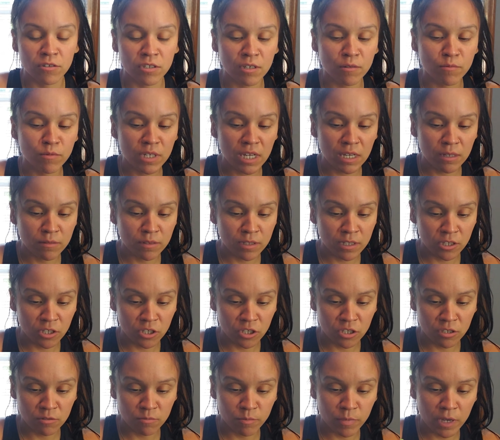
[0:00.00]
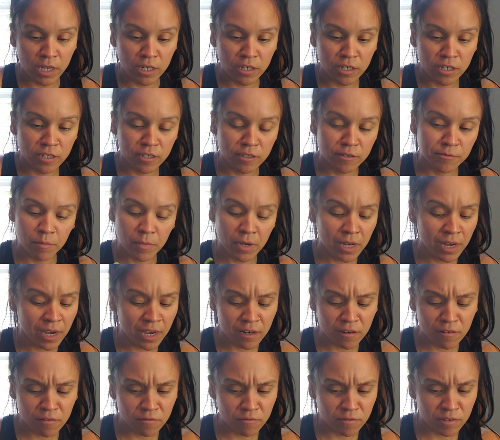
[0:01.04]
sometimes that's just better. But I
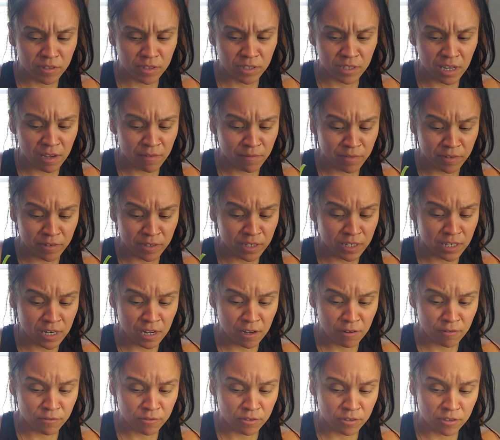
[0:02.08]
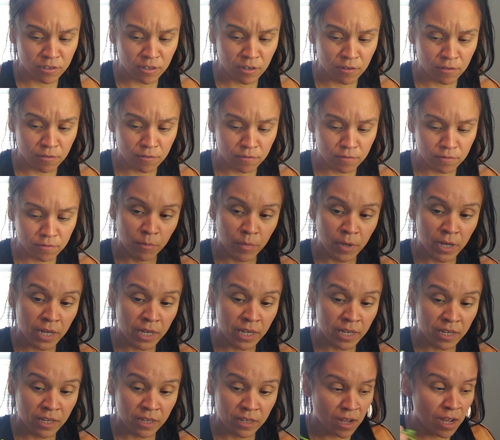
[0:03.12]
don't really ever eat out, so,
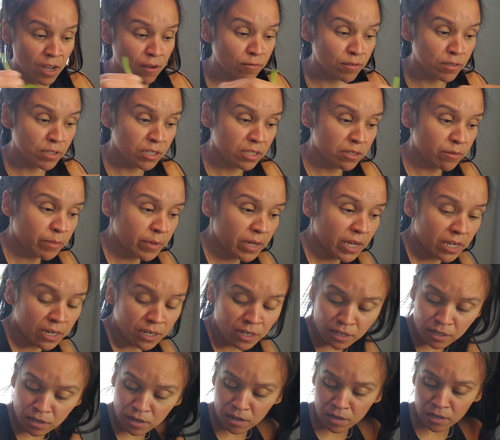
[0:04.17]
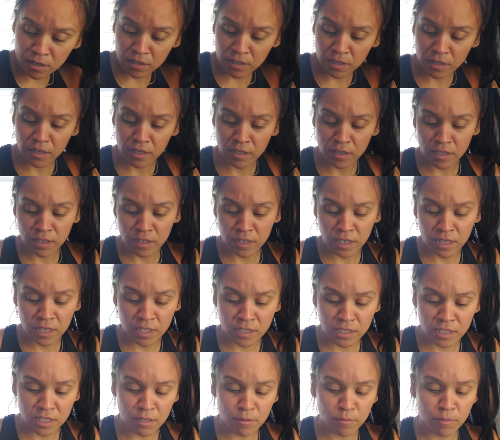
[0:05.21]
but I was debating on getting the
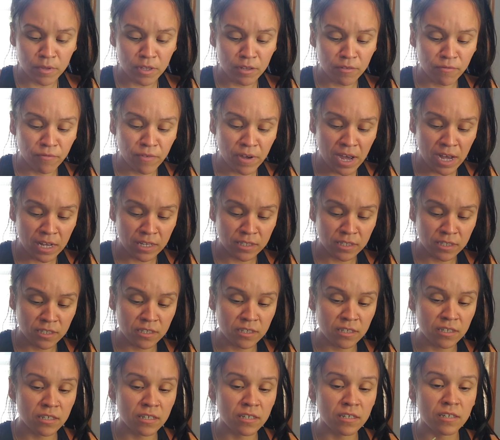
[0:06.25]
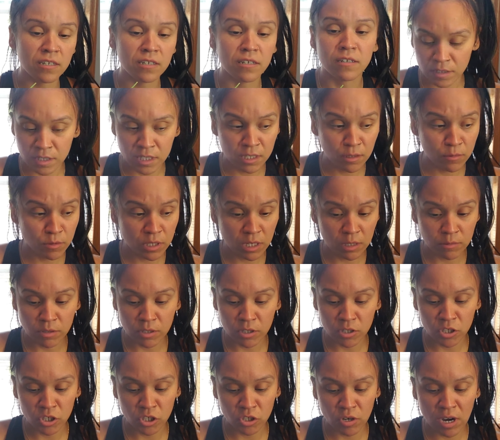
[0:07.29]
kids something fast to eat, because sometimes
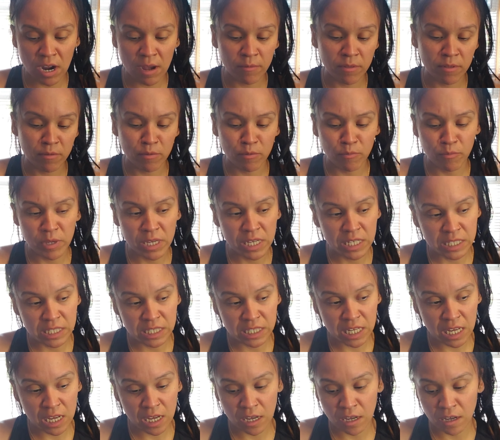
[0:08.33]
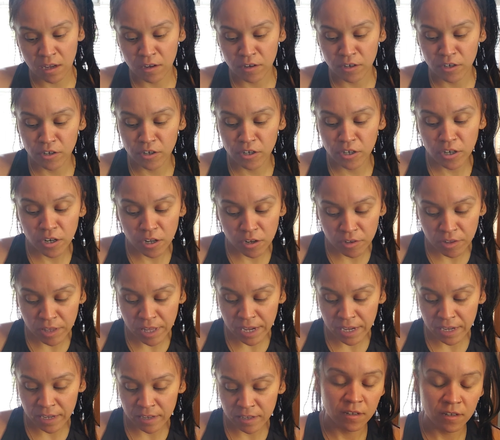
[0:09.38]
I'll just grab them a pizza, or, you know,
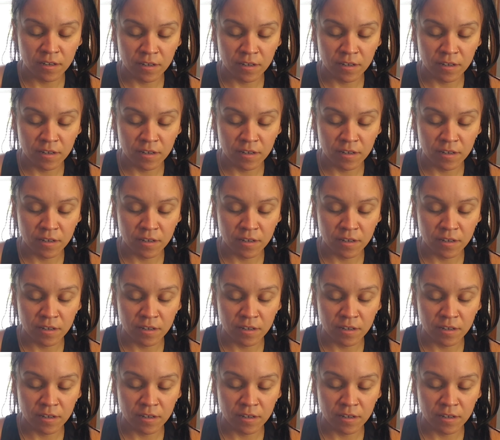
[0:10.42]
like